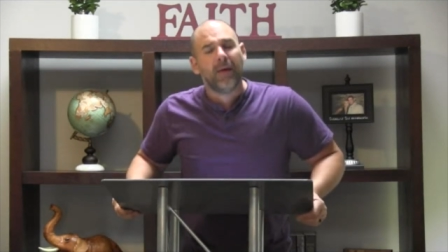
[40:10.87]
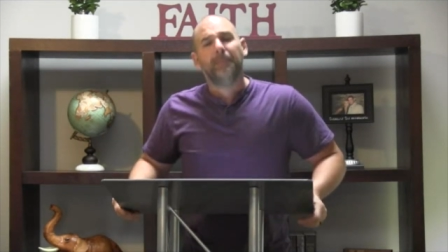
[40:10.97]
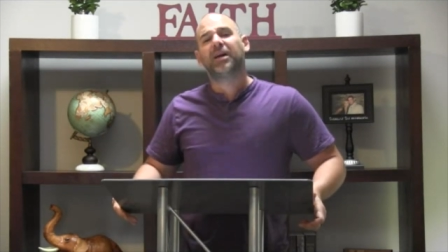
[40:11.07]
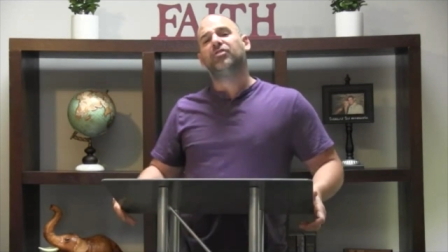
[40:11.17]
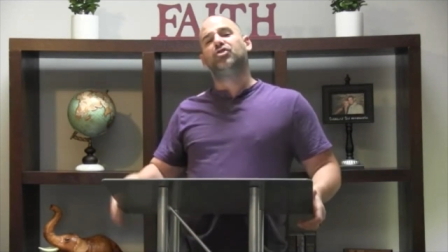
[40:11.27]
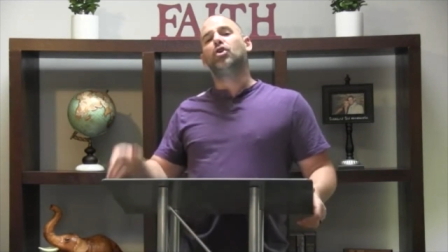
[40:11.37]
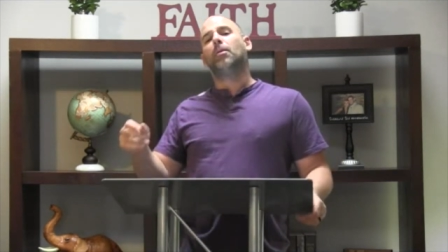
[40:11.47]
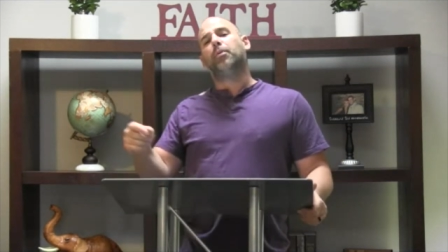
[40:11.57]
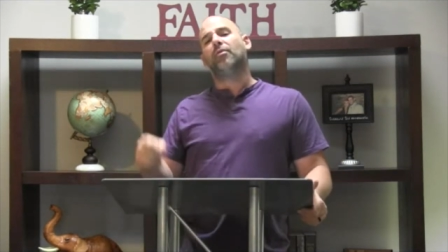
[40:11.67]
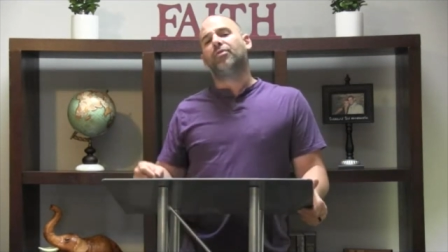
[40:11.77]
Because you can
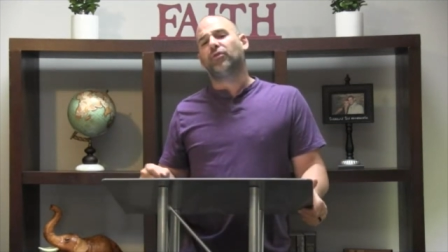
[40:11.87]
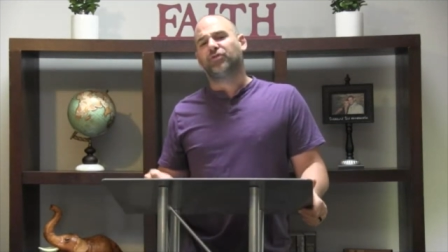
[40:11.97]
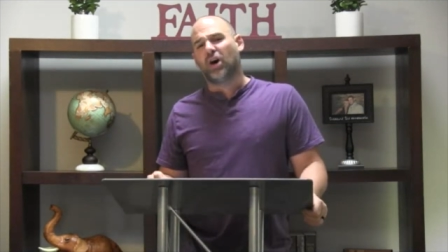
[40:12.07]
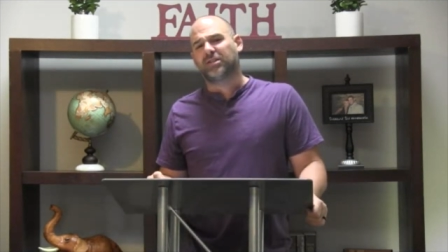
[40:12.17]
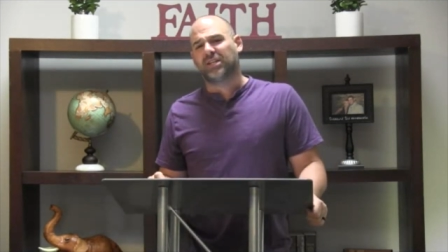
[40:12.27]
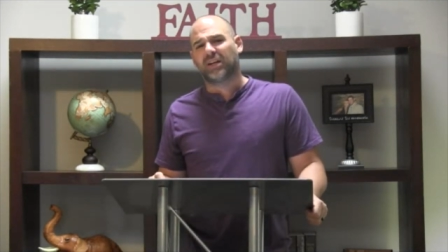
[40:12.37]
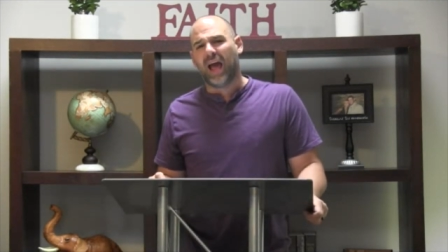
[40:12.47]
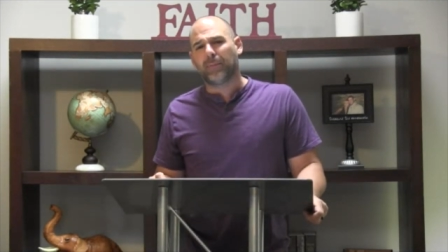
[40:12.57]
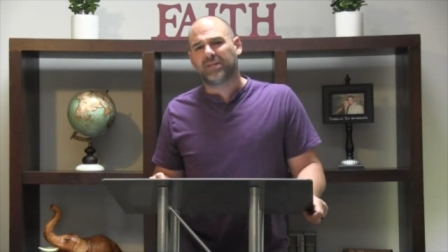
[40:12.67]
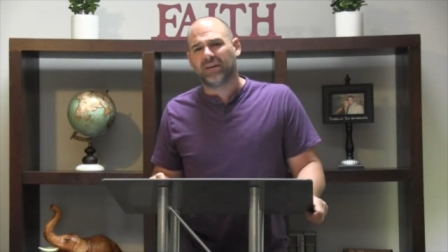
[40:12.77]
put those thoughts to
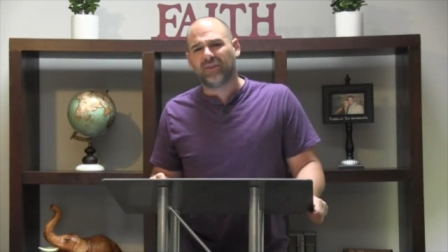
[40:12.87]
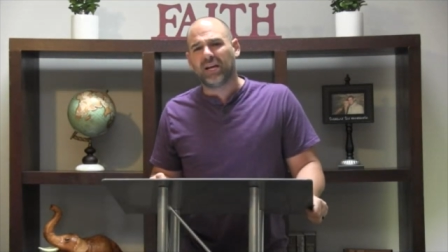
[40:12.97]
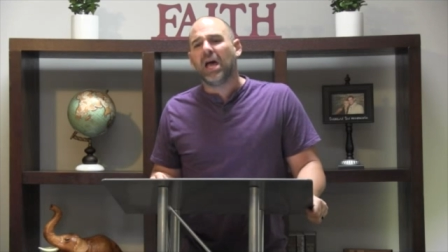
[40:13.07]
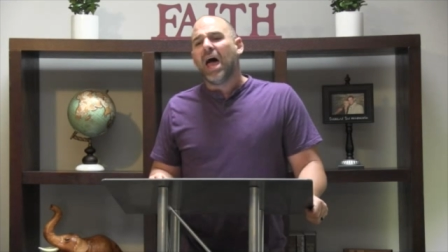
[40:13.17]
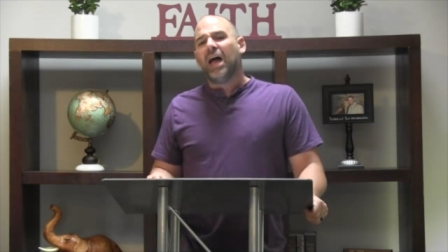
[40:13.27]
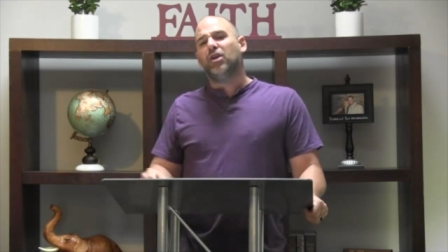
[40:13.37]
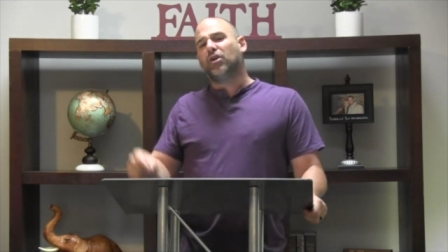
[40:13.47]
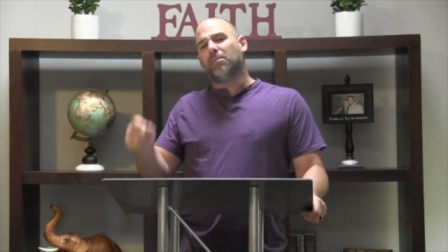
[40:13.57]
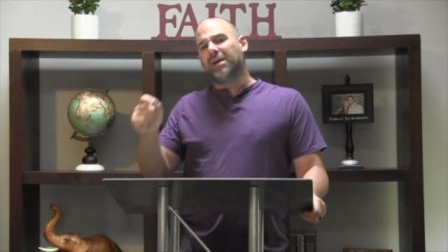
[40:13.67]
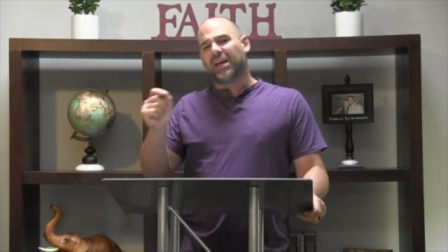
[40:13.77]
captivity and you
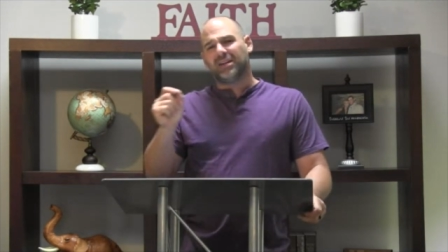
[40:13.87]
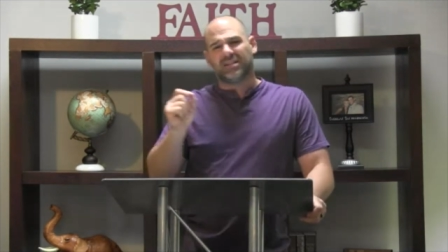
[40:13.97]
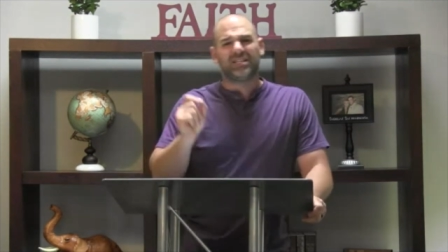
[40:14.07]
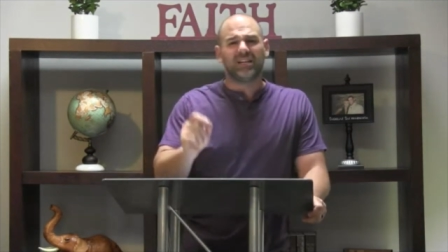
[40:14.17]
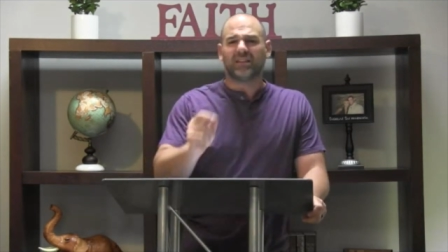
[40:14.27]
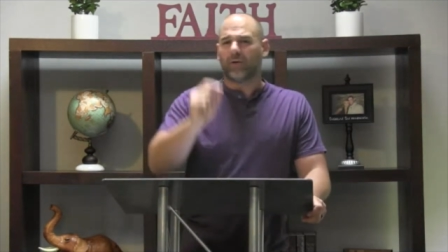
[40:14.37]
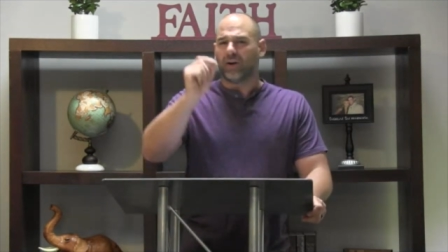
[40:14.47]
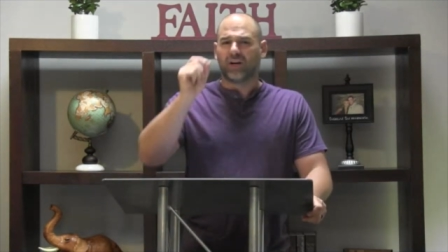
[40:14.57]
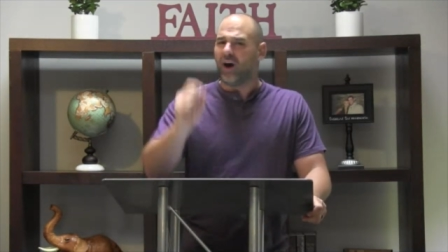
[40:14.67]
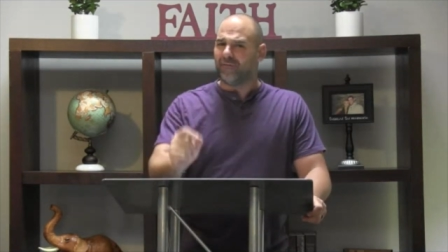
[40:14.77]
can begin to sit there
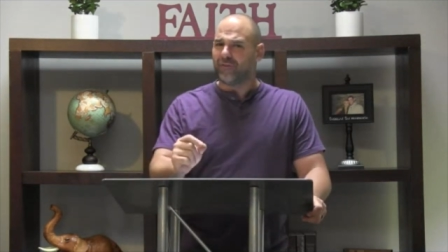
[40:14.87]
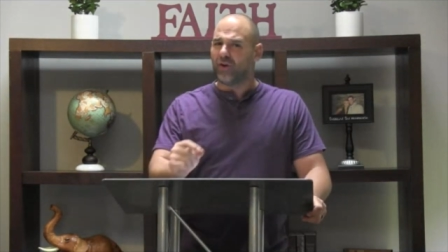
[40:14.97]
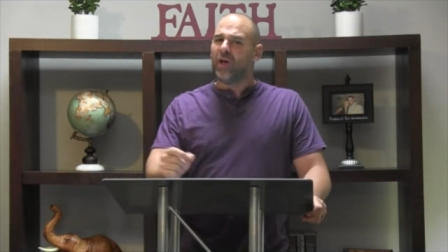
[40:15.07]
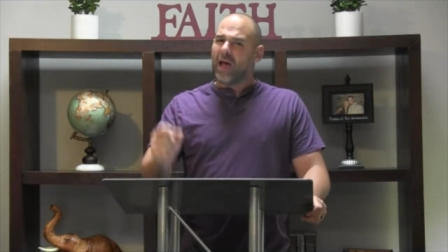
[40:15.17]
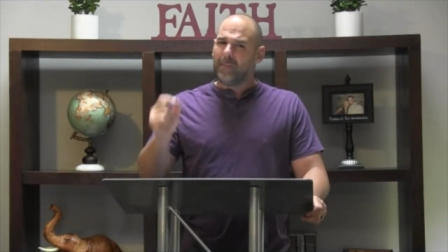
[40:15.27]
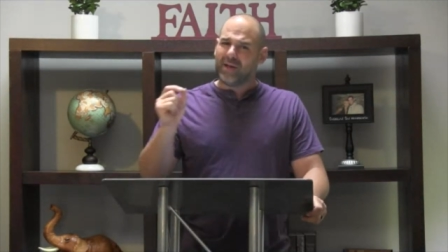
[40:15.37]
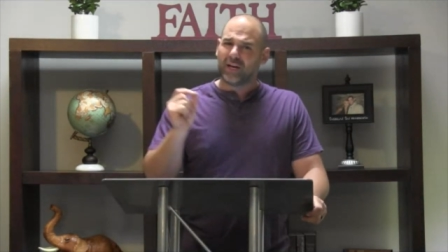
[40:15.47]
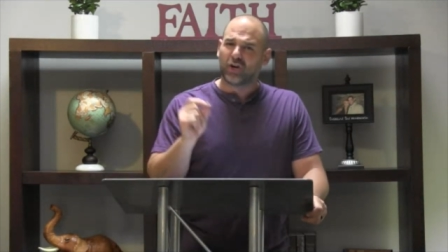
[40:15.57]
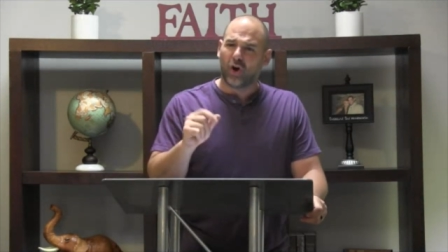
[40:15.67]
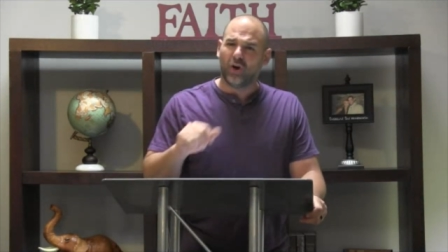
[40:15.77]
in comfort and be
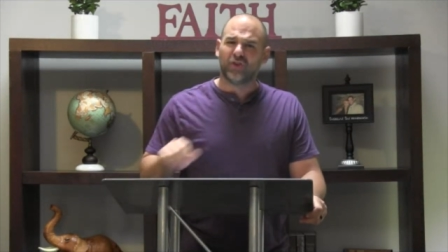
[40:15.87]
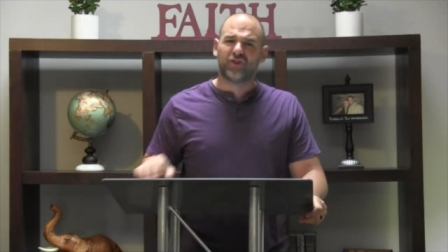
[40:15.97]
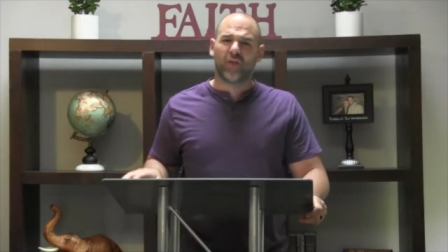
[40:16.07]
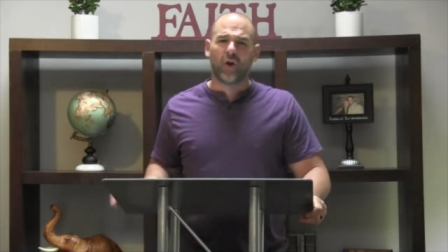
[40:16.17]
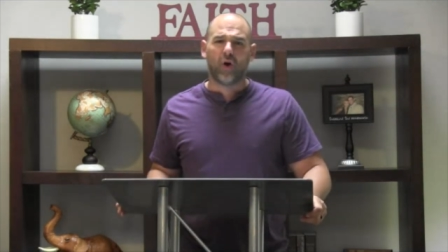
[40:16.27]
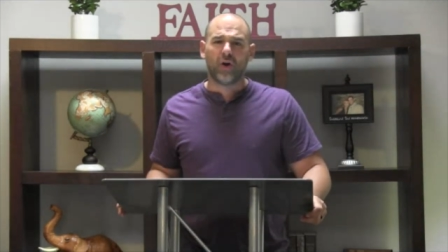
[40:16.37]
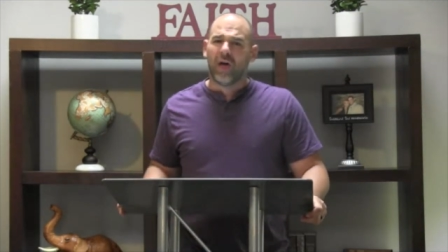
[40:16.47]
encouraged to the Lord